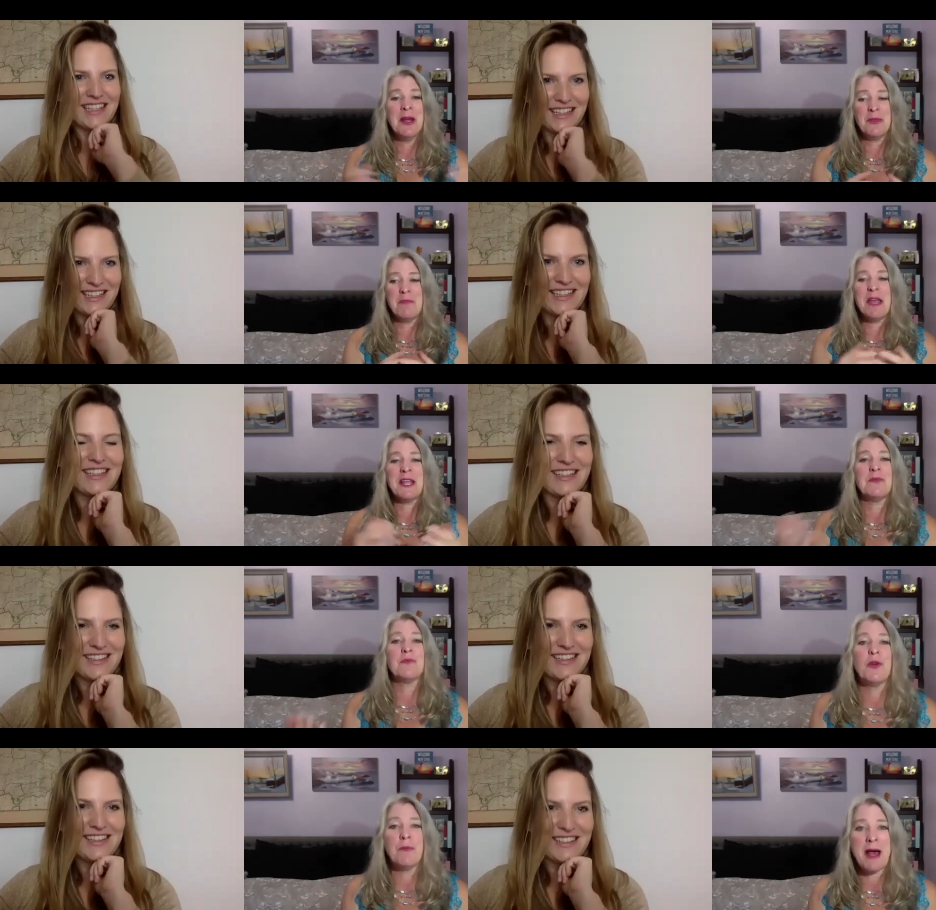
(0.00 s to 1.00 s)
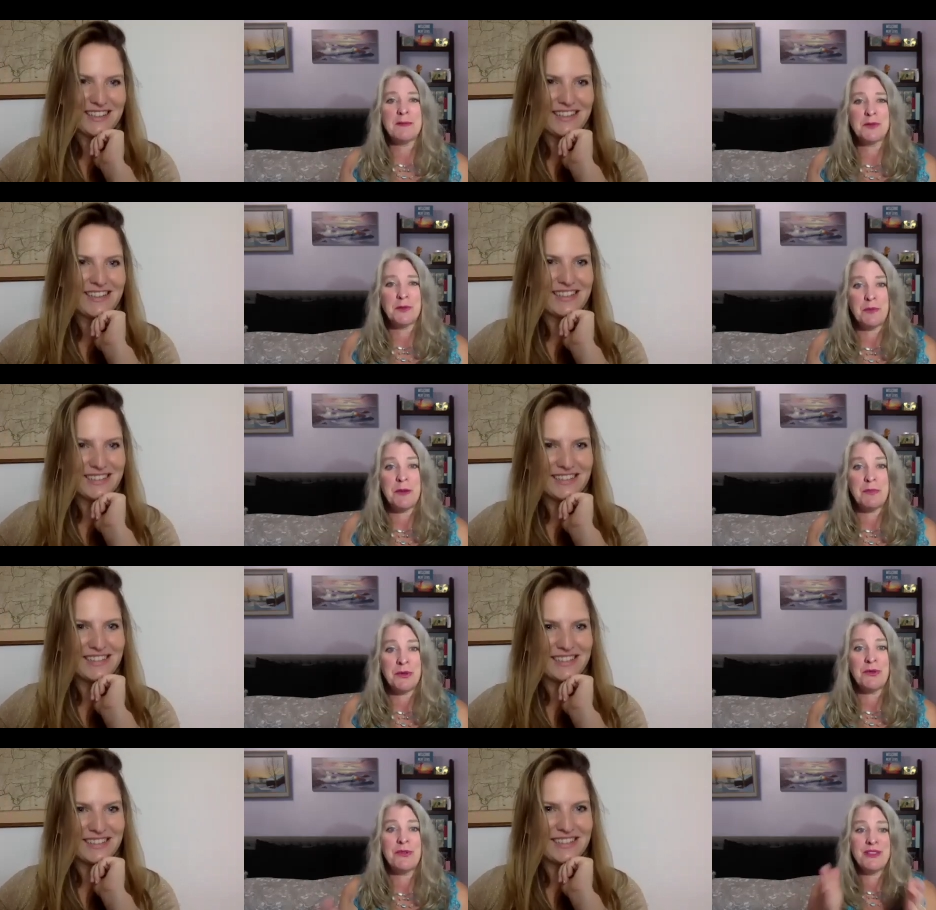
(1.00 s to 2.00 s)
Speaker 1: Making roadmaps with
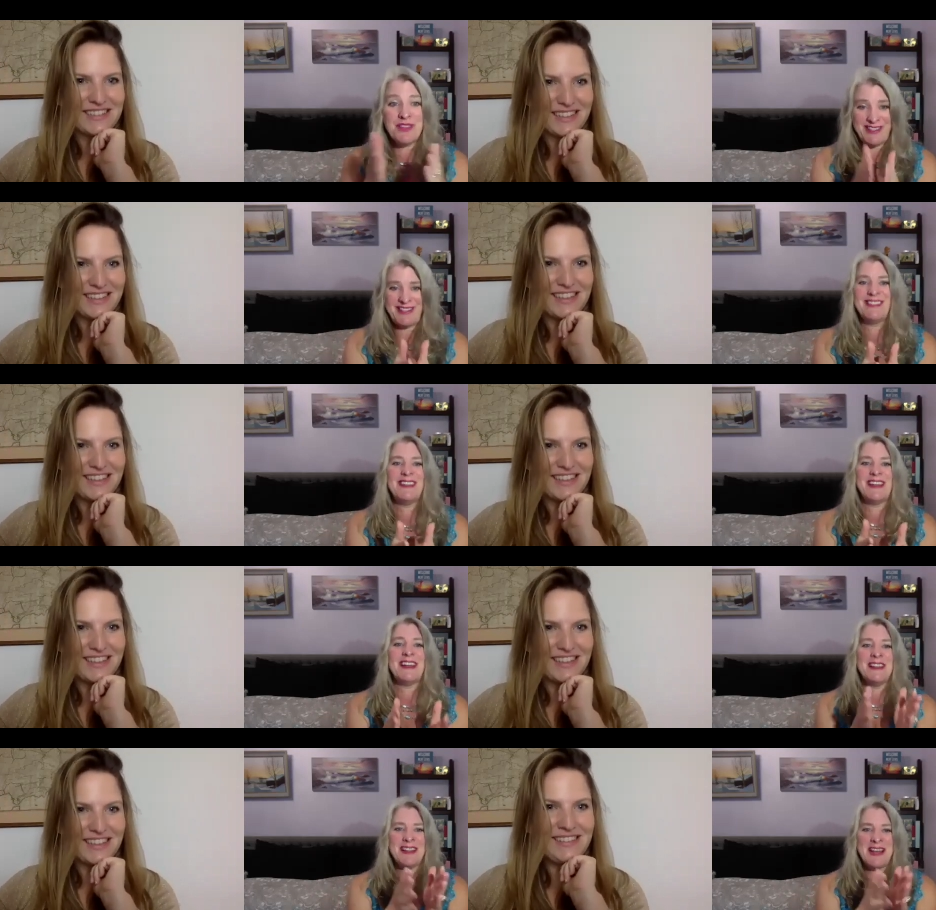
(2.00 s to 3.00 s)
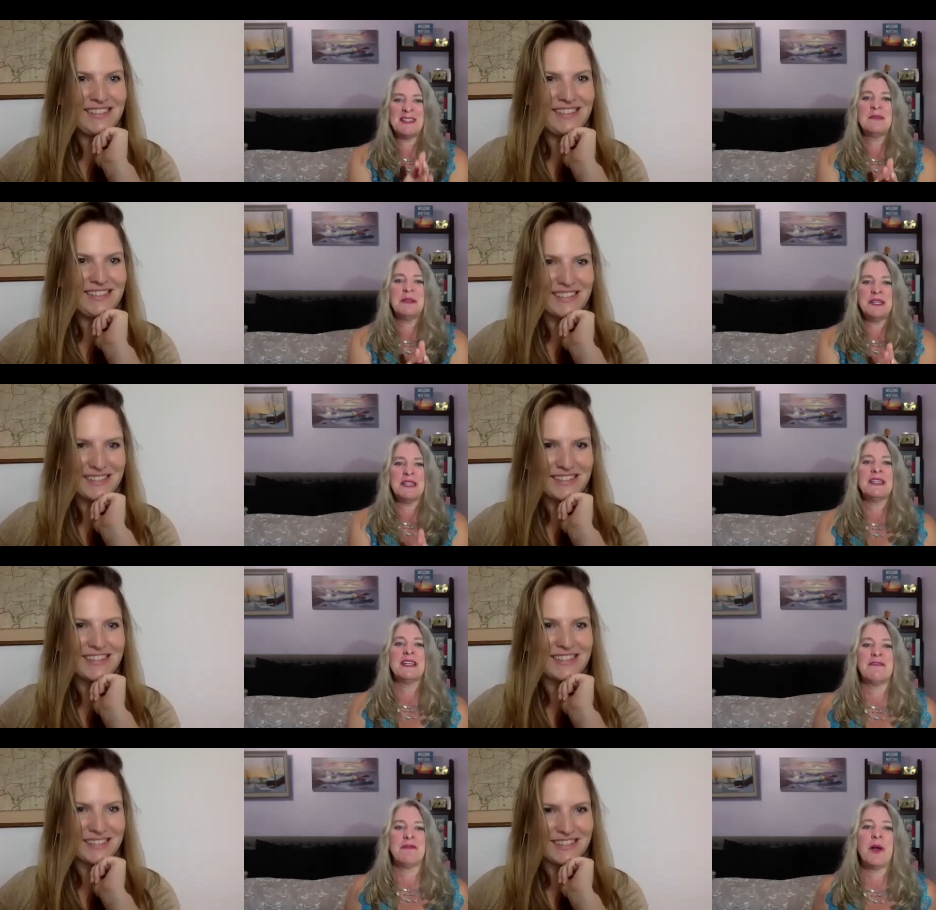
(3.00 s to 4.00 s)
people, this is it, and that's the beginning
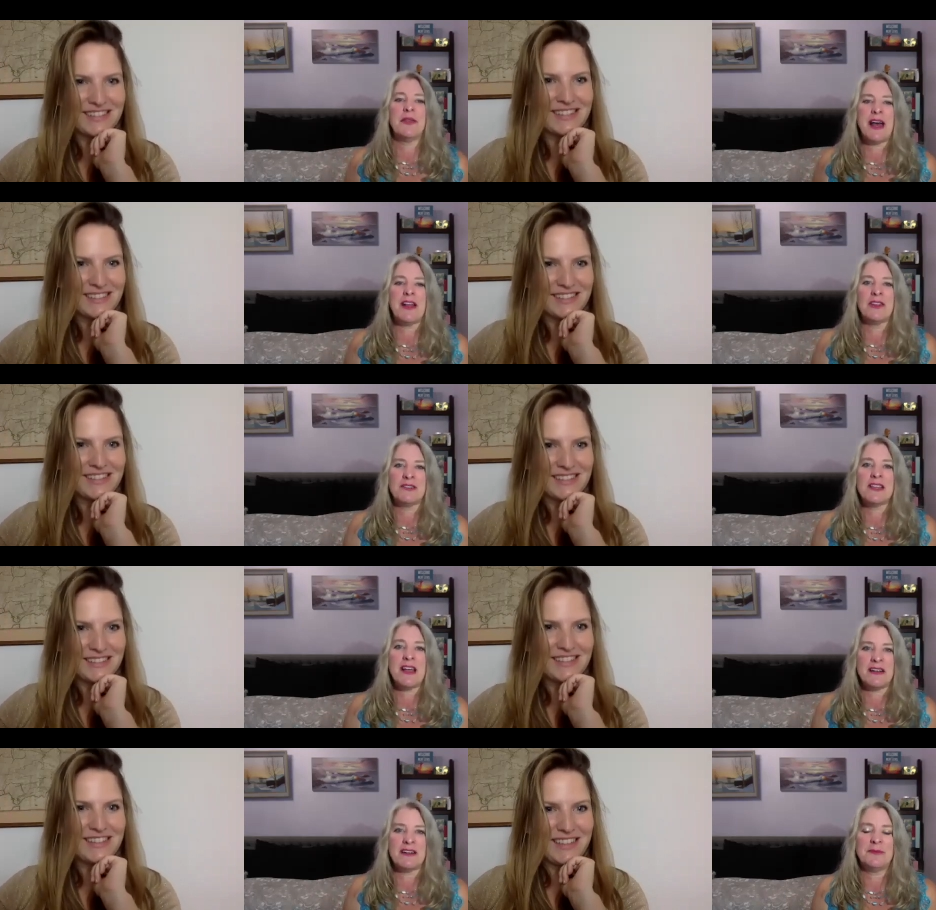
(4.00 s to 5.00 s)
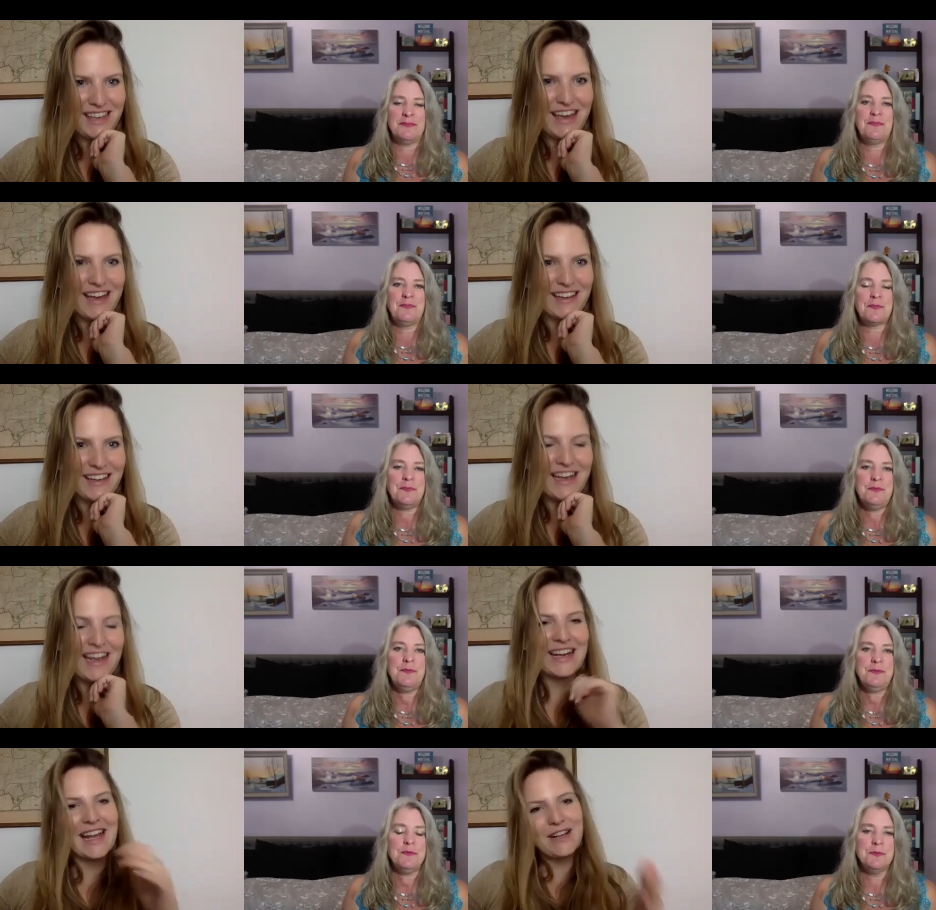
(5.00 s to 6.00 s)
of what that looks like.
Speaker 2: Yeah, and
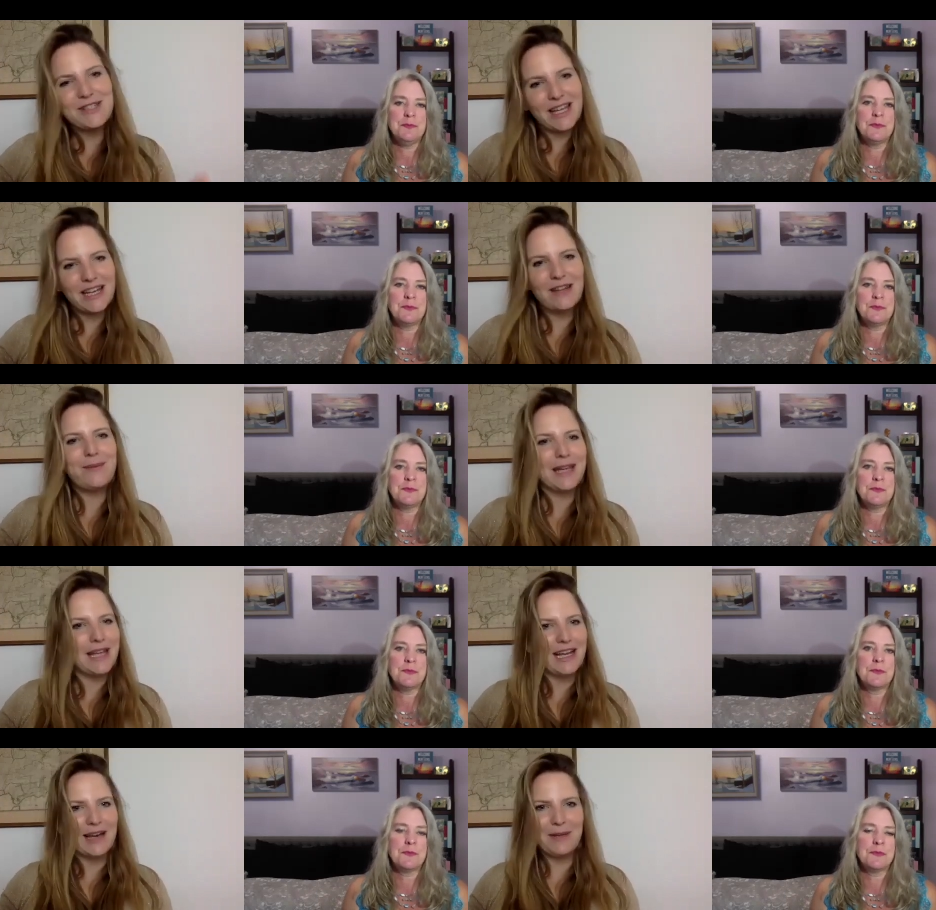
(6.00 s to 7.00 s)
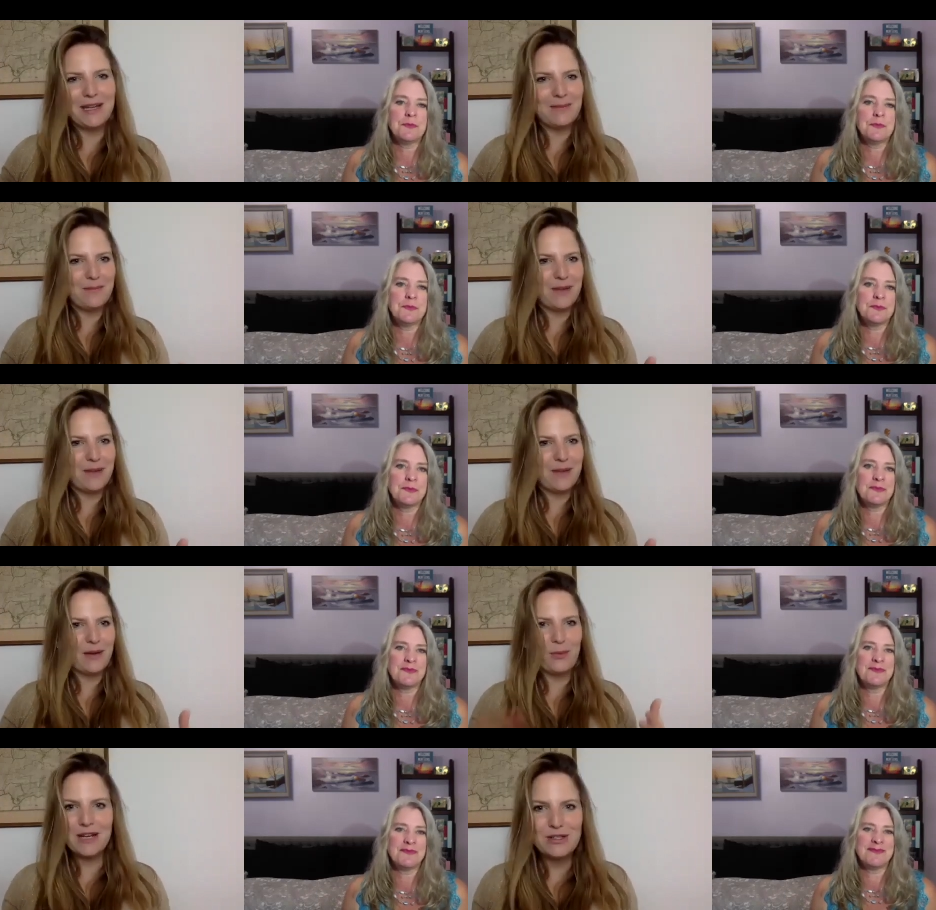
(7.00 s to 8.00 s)
and like you said in the beginning, I mean, uh,
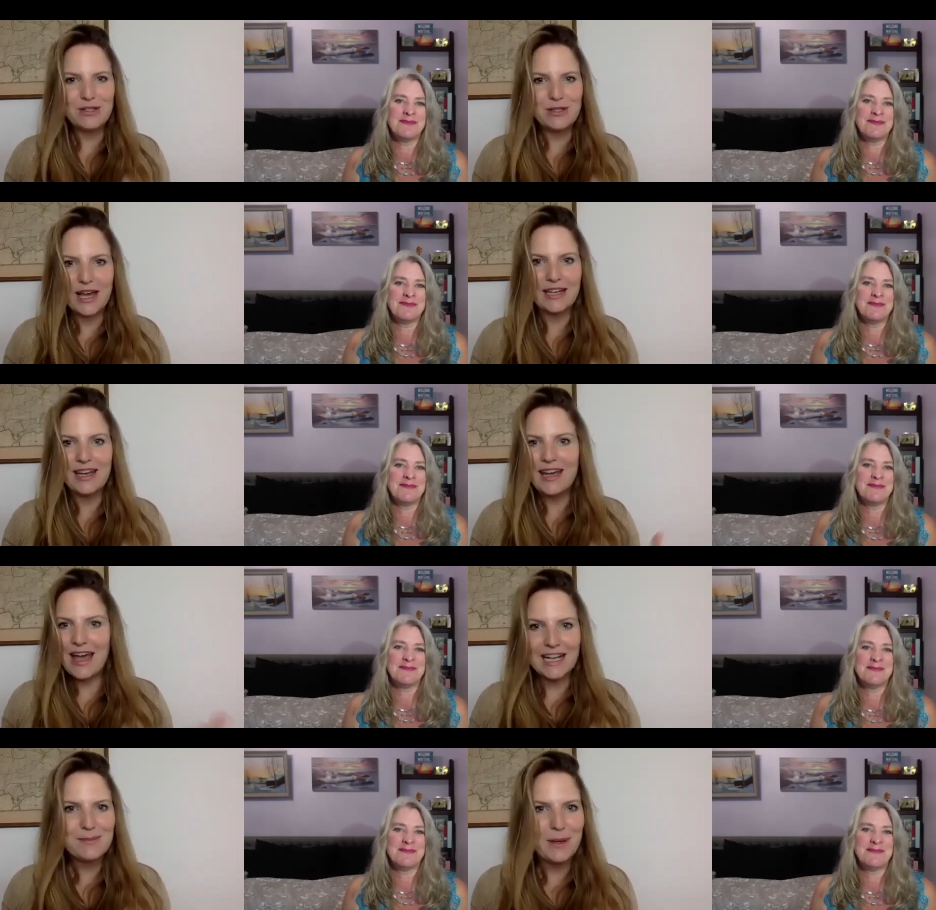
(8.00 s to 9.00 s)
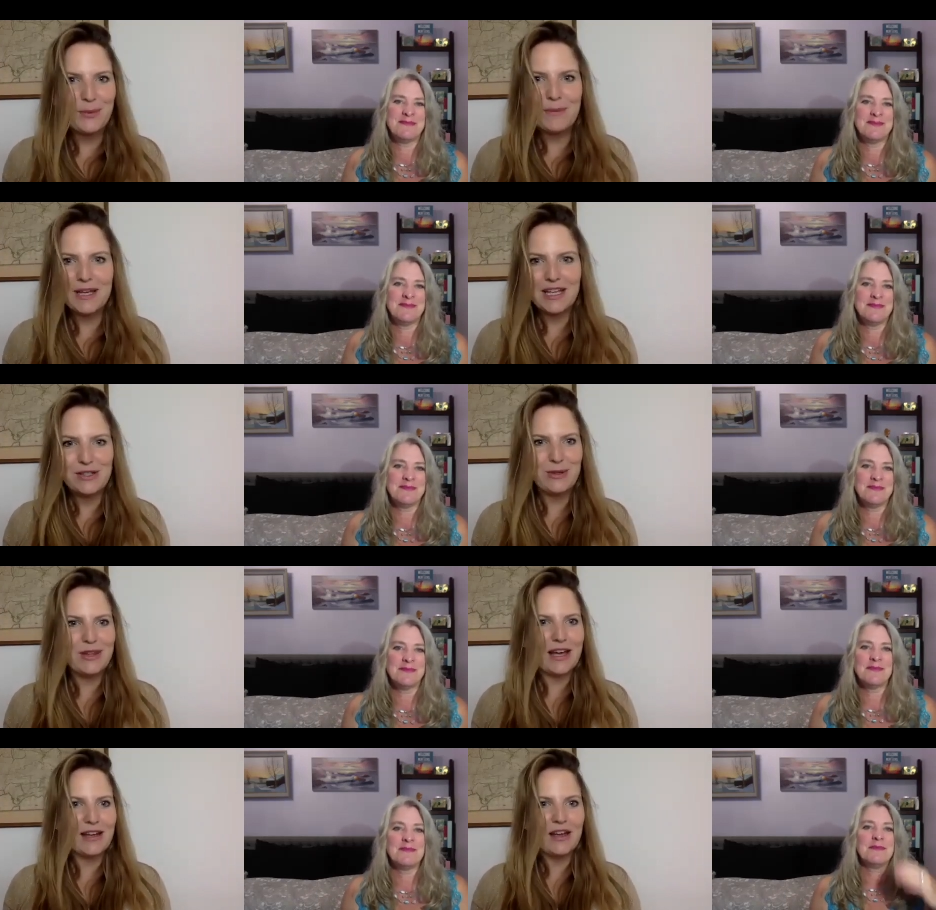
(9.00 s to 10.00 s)
women can do that. Expat women can
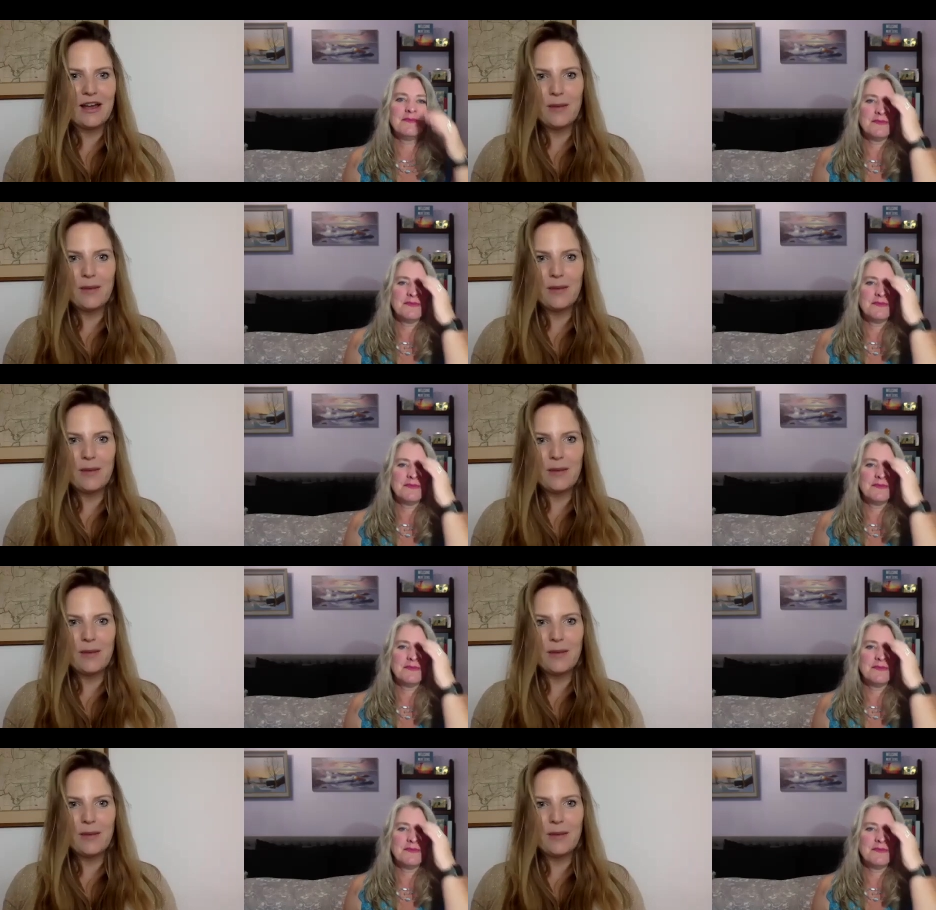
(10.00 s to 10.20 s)
do that